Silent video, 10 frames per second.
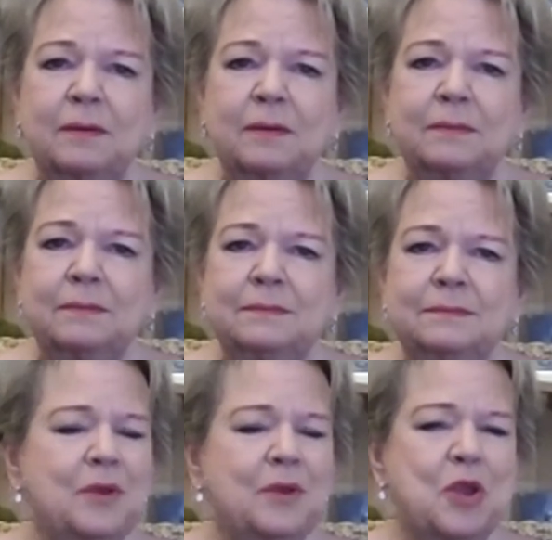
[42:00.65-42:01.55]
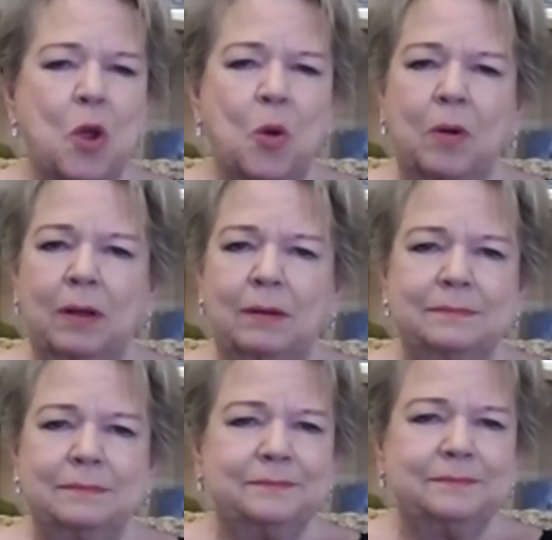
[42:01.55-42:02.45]
Ann Ewing was the manager
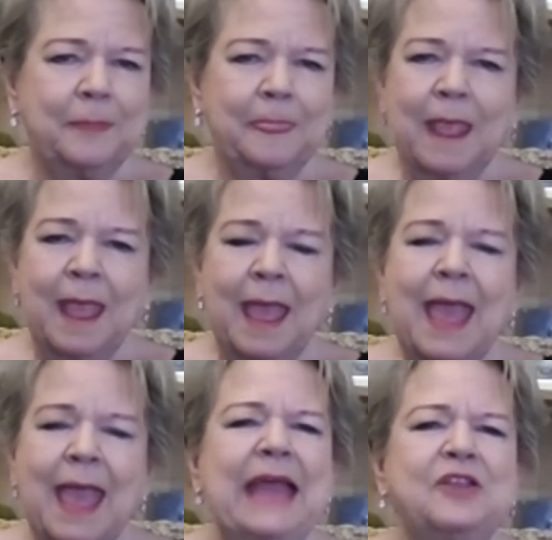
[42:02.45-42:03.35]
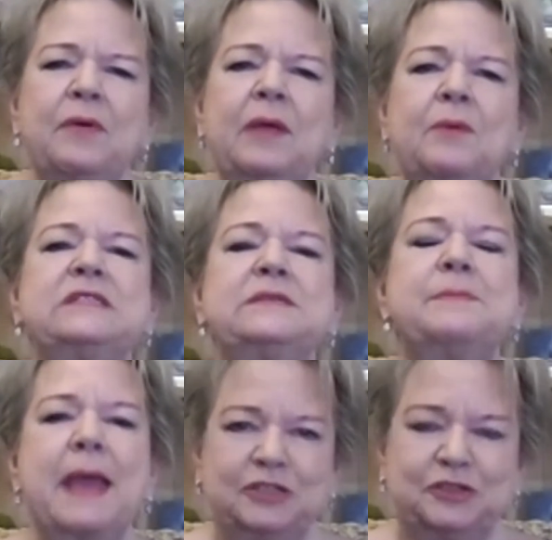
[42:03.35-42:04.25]
of that store.
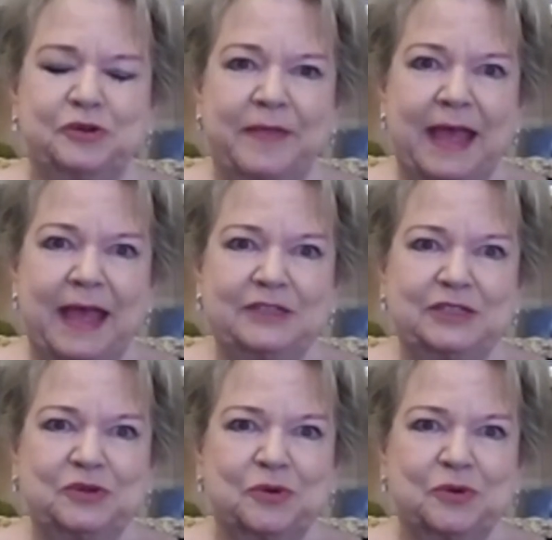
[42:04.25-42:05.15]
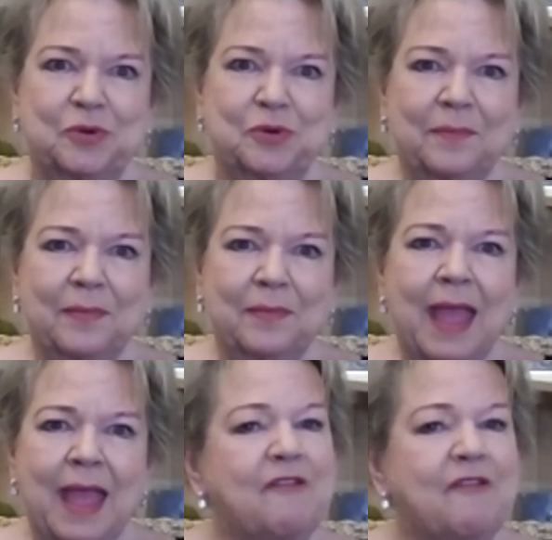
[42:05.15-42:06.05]
Everybody was asking for cold drinks.
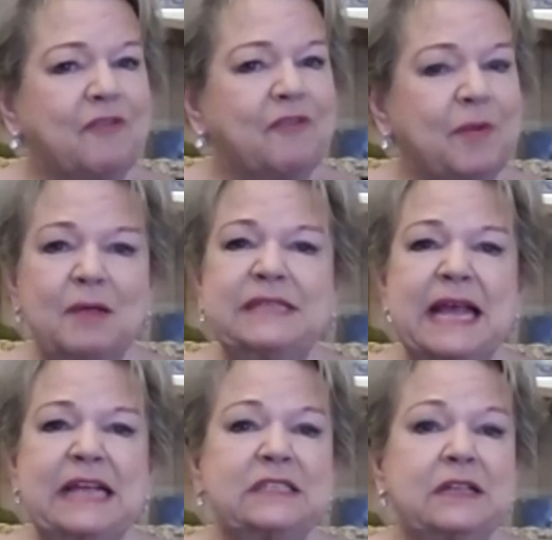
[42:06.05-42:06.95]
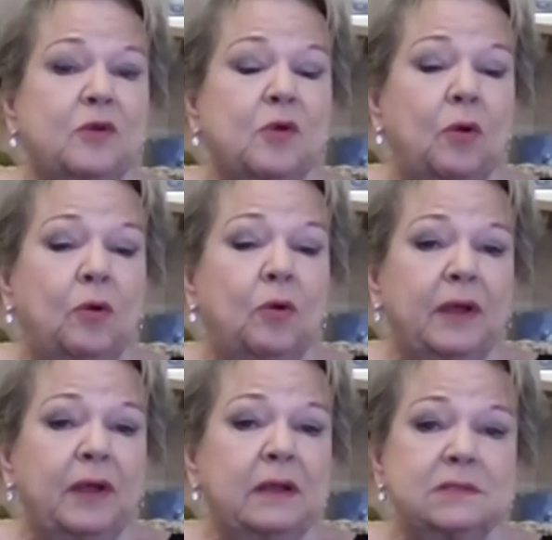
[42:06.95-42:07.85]
They didn't have cold drinks.
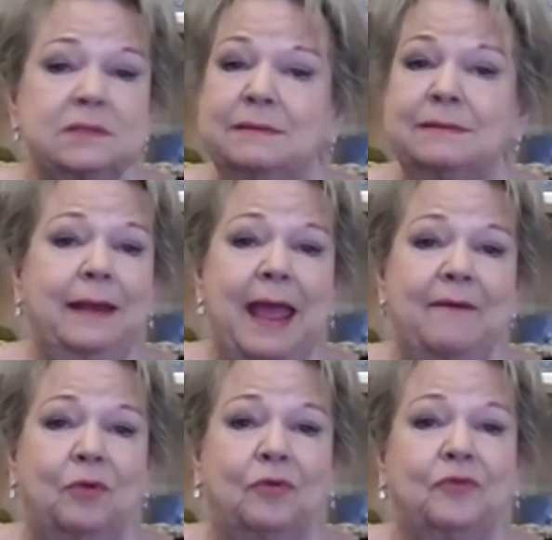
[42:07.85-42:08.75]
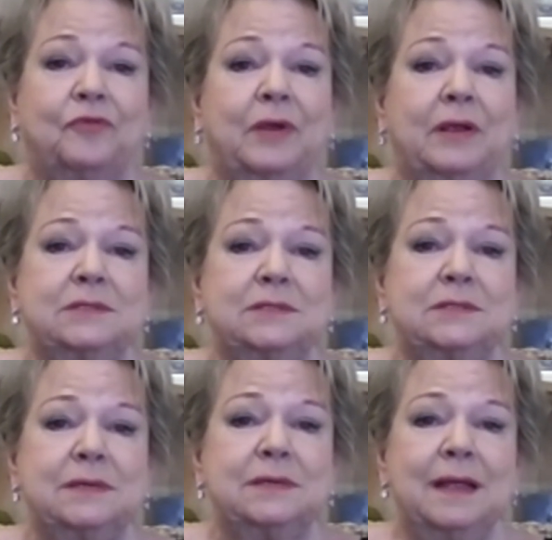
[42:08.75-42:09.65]
So she went home, she got her
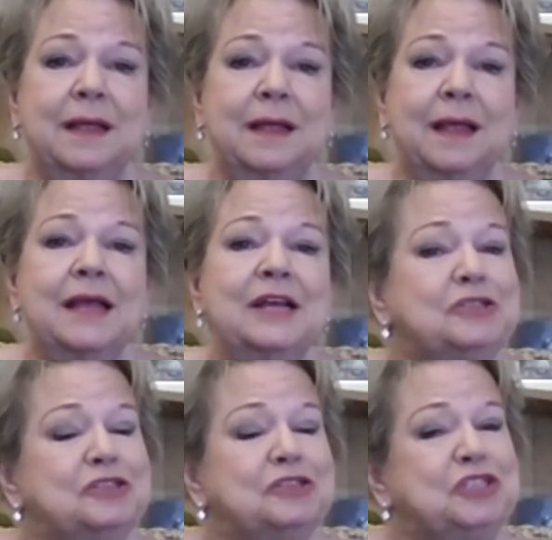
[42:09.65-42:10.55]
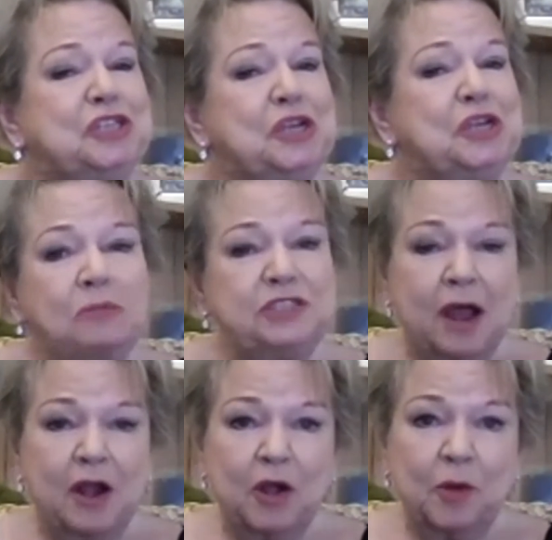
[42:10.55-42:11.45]
blender, she stopped and got some
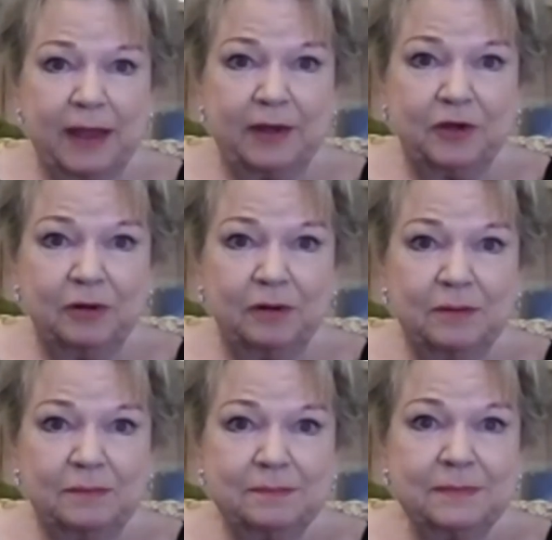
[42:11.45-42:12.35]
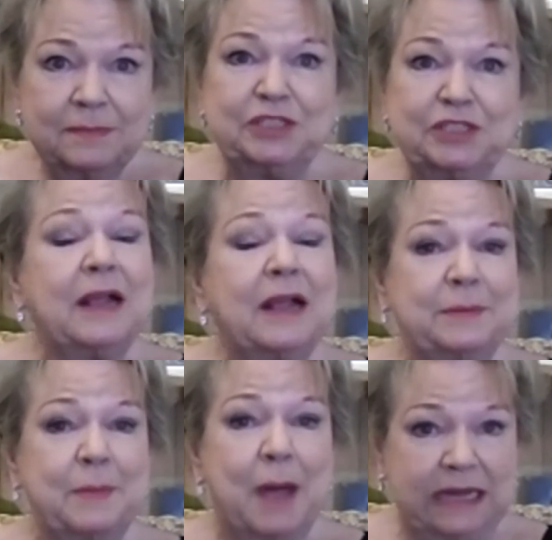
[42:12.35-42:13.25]
ice, and she made the
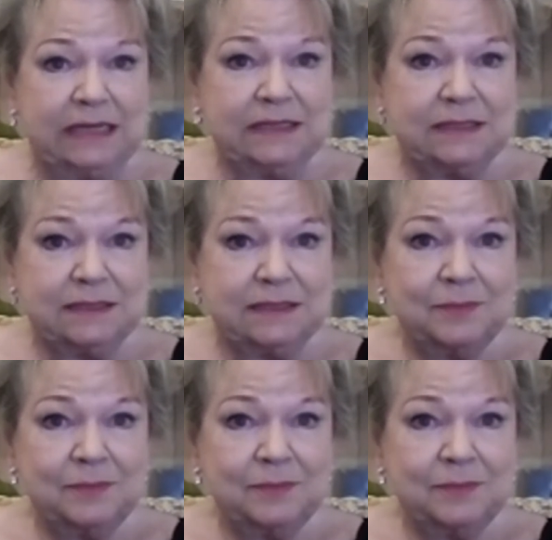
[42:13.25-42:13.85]
first Frappuccino.